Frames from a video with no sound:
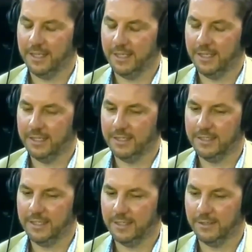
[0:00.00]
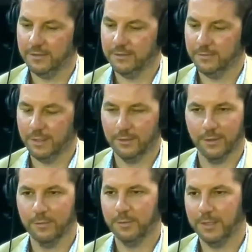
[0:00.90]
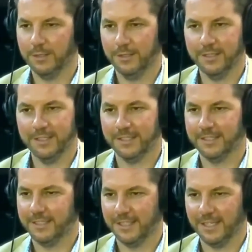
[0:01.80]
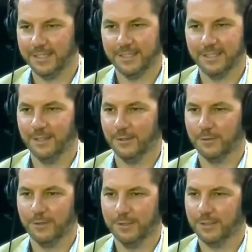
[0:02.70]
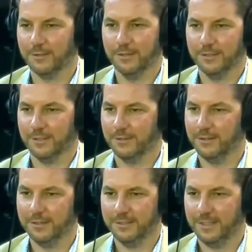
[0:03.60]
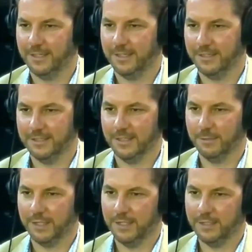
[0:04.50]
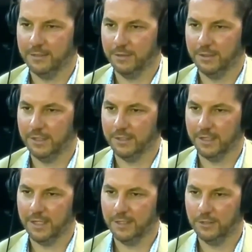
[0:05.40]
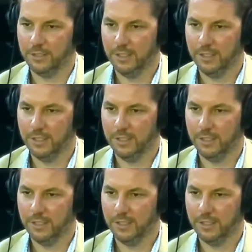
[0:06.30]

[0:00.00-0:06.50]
And, we grew up in Maryland. It's lacrosse. I had a stick in my hand at a very young age.